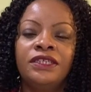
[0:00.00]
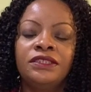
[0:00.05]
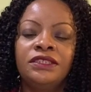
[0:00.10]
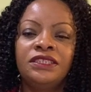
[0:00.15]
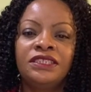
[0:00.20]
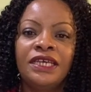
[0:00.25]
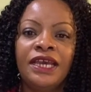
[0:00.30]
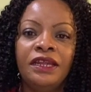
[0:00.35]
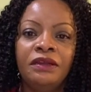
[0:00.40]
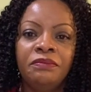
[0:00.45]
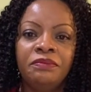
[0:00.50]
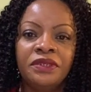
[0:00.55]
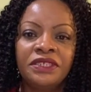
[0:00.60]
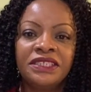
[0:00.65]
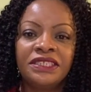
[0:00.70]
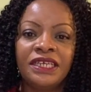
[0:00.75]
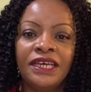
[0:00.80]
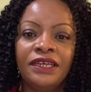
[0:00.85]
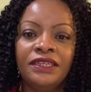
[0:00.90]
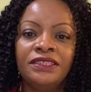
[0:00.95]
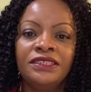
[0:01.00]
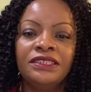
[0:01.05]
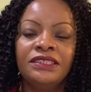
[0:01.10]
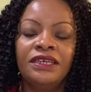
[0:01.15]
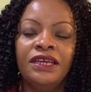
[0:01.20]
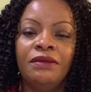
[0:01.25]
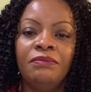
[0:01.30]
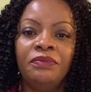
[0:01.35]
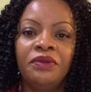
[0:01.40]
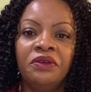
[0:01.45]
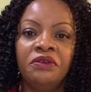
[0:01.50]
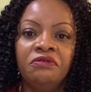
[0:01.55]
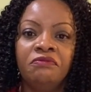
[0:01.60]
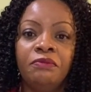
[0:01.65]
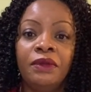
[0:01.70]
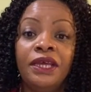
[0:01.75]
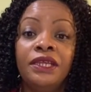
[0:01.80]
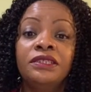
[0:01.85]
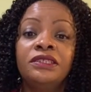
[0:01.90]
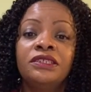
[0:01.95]
10%
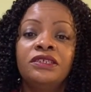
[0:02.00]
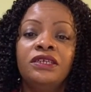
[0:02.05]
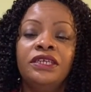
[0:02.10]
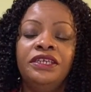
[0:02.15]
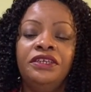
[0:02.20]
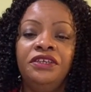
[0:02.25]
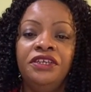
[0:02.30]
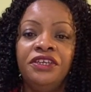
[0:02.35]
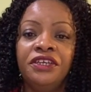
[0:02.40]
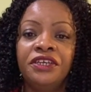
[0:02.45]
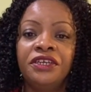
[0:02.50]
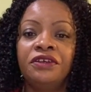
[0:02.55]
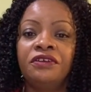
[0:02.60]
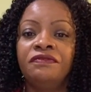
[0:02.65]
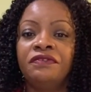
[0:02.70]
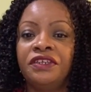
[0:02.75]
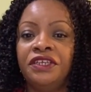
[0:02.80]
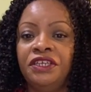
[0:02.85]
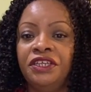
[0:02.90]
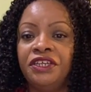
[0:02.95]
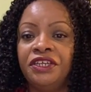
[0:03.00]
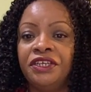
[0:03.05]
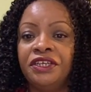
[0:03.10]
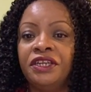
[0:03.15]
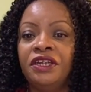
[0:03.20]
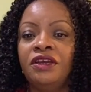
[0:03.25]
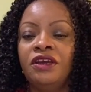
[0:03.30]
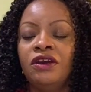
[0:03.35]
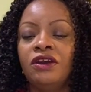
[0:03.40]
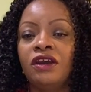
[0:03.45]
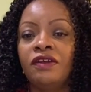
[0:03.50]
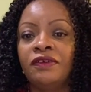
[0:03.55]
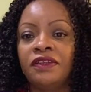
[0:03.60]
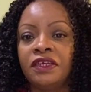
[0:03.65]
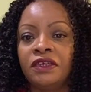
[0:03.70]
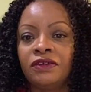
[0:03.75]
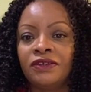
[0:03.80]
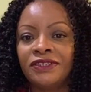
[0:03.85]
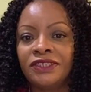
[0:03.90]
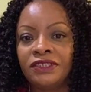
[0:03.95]
improvement year over year over the
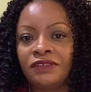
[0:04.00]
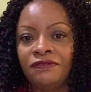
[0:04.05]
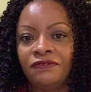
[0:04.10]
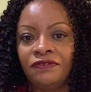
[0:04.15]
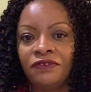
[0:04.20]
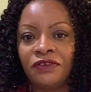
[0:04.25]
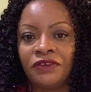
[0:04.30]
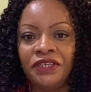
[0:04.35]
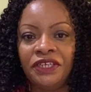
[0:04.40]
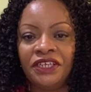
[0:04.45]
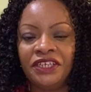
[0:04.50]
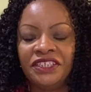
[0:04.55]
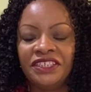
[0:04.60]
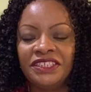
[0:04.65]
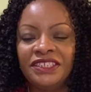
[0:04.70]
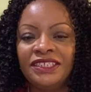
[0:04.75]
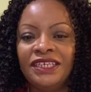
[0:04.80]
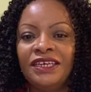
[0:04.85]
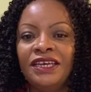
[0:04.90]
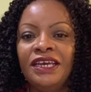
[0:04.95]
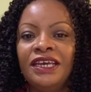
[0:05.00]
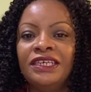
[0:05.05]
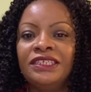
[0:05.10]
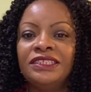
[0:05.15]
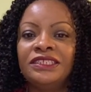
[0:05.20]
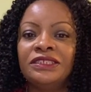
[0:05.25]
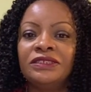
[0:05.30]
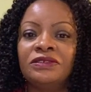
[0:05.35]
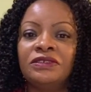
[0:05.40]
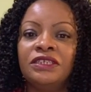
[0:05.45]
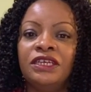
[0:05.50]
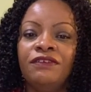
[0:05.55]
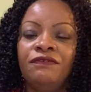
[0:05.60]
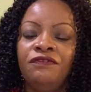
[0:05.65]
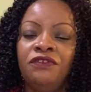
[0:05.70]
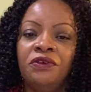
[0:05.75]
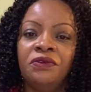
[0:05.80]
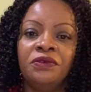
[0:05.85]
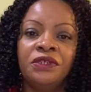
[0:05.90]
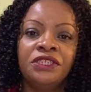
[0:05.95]
course of 4 years. So if
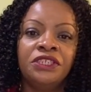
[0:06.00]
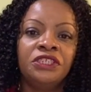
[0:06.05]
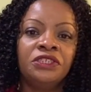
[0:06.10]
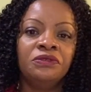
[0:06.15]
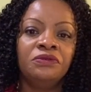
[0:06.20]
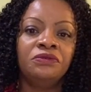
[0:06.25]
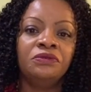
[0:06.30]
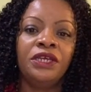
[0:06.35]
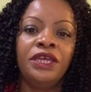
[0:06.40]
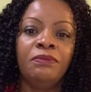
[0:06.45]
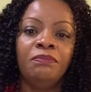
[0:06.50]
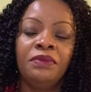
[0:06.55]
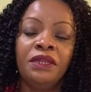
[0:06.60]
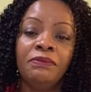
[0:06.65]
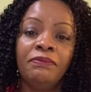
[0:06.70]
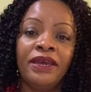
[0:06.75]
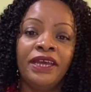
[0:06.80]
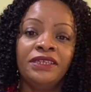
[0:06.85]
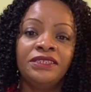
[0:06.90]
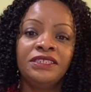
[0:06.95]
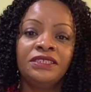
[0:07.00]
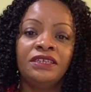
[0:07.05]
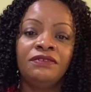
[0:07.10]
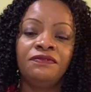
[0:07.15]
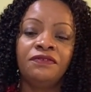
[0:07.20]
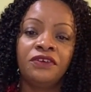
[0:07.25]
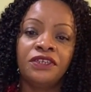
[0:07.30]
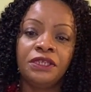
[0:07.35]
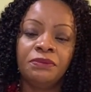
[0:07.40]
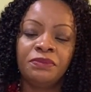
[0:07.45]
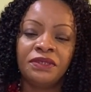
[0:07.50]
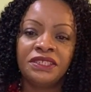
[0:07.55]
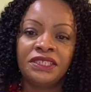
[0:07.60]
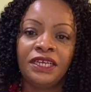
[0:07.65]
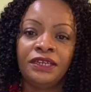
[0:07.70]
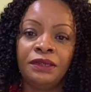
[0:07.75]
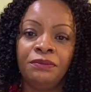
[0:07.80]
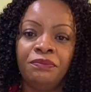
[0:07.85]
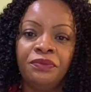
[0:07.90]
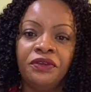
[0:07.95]
you were to implement the
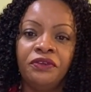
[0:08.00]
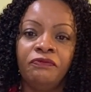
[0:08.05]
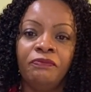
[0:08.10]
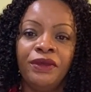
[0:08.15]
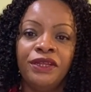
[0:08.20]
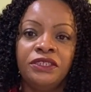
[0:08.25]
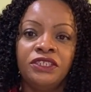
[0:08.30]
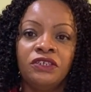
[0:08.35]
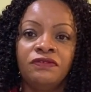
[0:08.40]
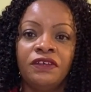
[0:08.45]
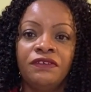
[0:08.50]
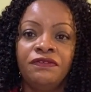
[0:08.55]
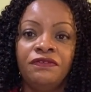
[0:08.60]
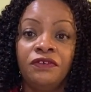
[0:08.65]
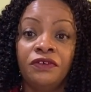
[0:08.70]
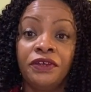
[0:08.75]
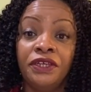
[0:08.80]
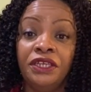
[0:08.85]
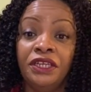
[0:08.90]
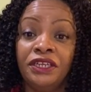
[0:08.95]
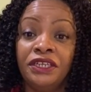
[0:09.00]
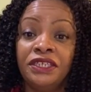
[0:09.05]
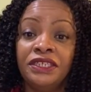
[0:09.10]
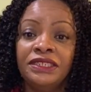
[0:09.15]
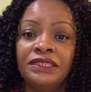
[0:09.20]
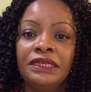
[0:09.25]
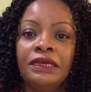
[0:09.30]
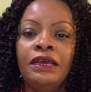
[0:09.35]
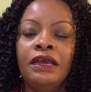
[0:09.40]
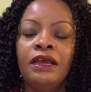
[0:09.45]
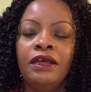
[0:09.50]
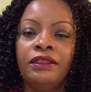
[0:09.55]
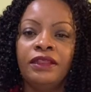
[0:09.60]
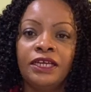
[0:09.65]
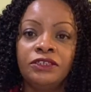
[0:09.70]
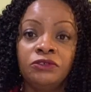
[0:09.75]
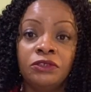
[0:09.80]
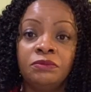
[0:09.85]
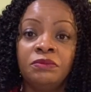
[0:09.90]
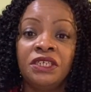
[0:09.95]
40% improvement over 4 years,
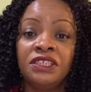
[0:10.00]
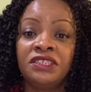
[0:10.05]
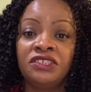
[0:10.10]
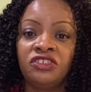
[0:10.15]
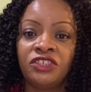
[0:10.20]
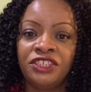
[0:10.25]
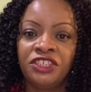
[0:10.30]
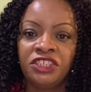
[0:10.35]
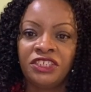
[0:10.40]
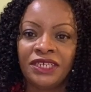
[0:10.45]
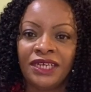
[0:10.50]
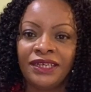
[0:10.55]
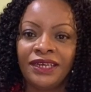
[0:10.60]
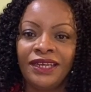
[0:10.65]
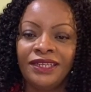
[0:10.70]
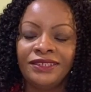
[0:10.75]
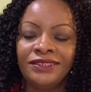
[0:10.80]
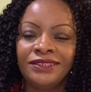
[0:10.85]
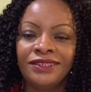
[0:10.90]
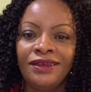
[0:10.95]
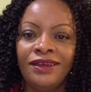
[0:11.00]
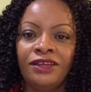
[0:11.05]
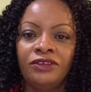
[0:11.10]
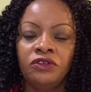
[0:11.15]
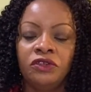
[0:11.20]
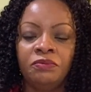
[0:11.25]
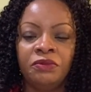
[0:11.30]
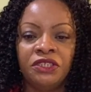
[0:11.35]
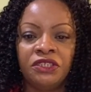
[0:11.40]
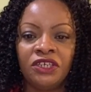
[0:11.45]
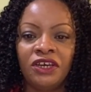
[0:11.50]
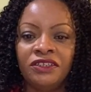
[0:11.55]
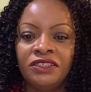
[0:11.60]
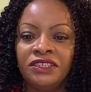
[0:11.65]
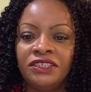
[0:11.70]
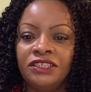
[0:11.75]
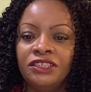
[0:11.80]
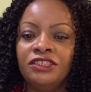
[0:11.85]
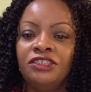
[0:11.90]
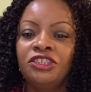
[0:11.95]
that would be a stretch target. It would be
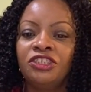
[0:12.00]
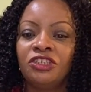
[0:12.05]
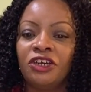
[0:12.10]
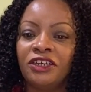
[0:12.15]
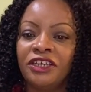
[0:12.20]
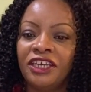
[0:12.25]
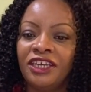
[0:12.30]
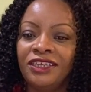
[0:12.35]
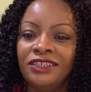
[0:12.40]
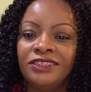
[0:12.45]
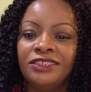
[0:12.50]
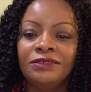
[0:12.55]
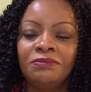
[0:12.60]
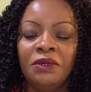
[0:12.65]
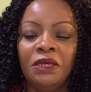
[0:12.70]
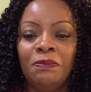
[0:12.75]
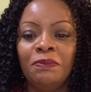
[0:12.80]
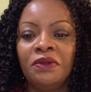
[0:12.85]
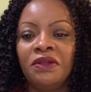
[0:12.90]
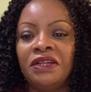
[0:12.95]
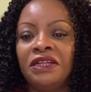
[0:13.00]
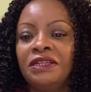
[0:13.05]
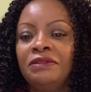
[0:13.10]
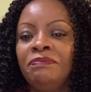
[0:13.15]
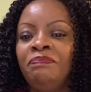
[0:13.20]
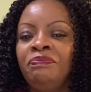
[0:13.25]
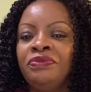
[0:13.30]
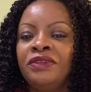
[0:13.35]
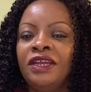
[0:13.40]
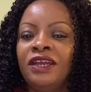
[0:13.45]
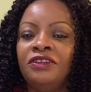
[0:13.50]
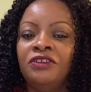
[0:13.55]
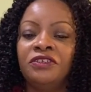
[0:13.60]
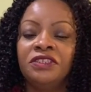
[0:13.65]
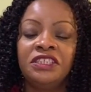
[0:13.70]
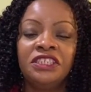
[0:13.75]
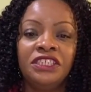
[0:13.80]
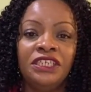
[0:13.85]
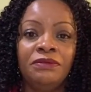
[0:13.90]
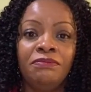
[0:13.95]
daunting, shocking to people, and your
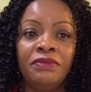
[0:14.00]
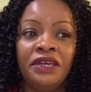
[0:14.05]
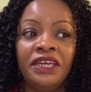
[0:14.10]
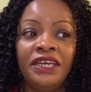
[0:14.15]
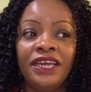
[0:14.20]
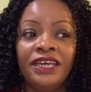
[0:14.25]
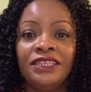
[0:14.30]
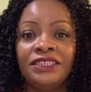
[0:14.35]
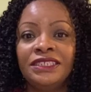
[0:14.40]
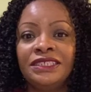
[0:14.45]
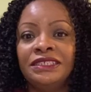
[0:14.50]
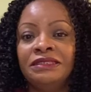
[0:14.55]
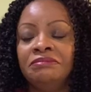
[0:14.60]
team may get